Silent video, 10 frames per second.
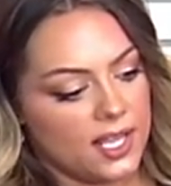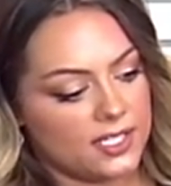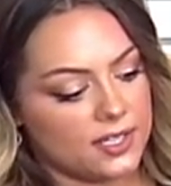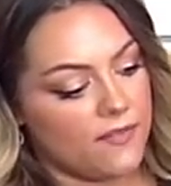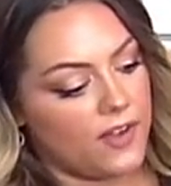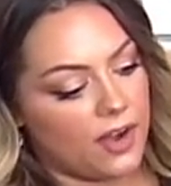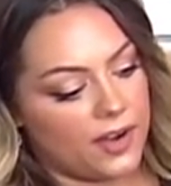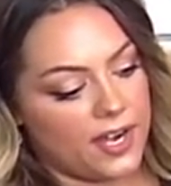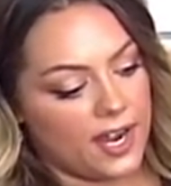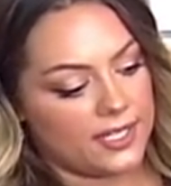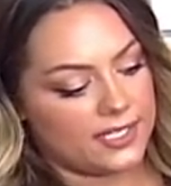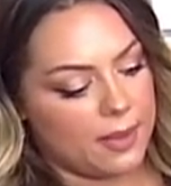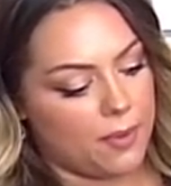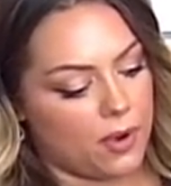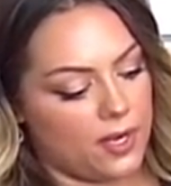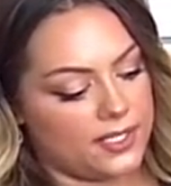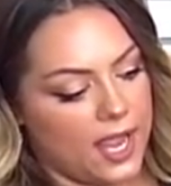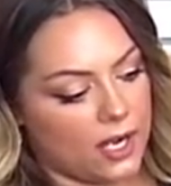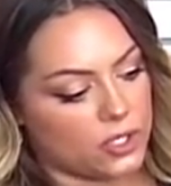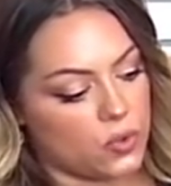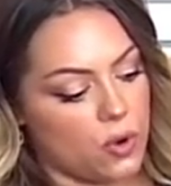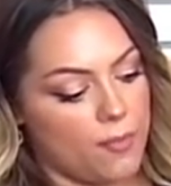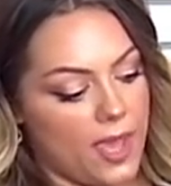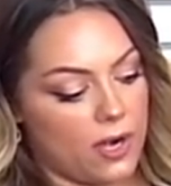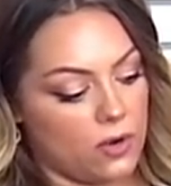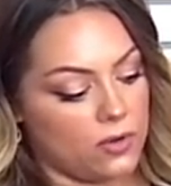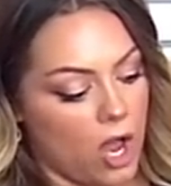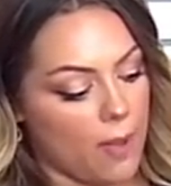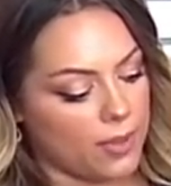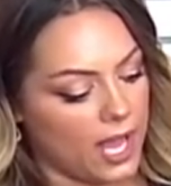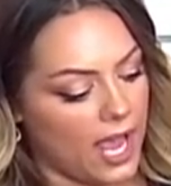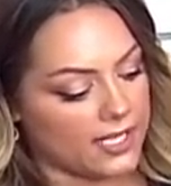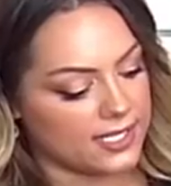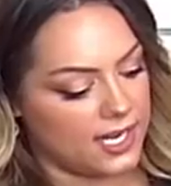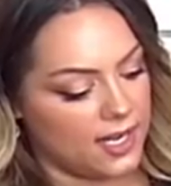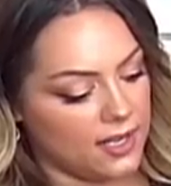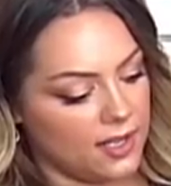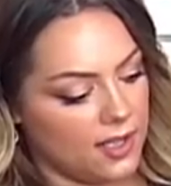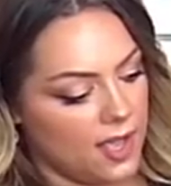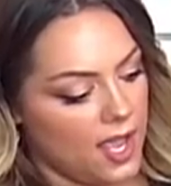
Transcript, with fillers: This is a very nice zipper. It's actual metal, not plastic.